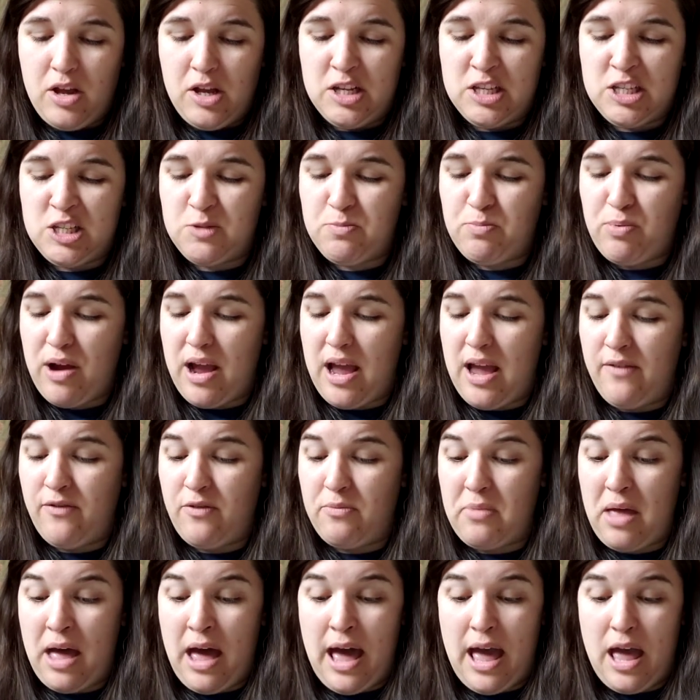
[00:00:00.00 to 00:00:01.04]
Spray
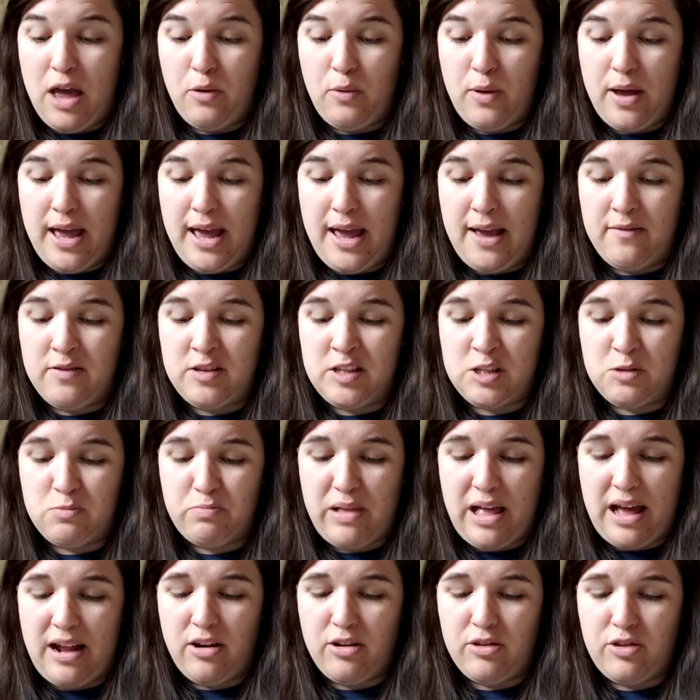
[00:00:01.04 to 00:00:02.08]
from the high waves
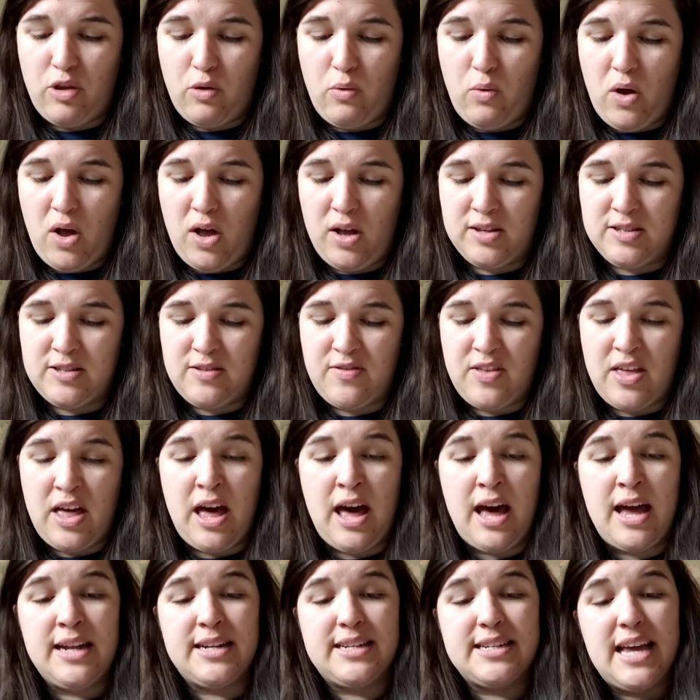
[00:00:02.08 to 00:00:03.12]
splattered the walls of the
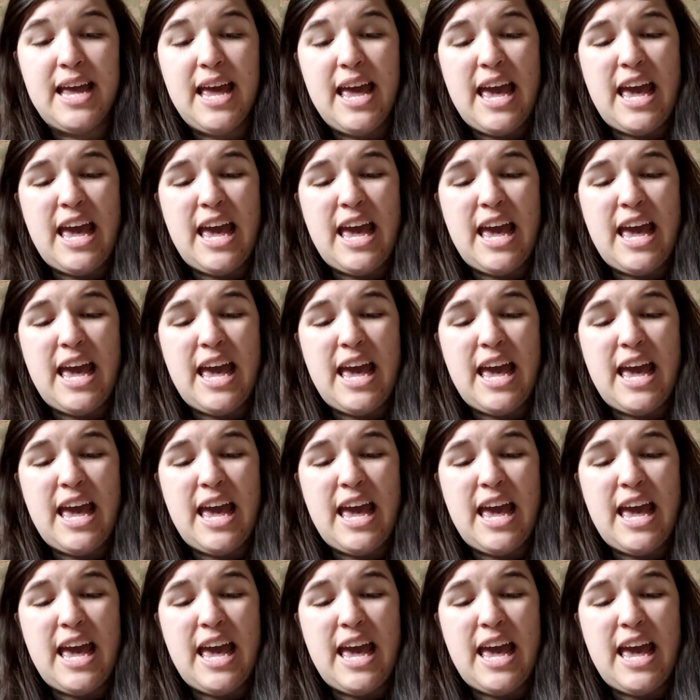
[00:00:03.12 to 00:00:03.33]
hut,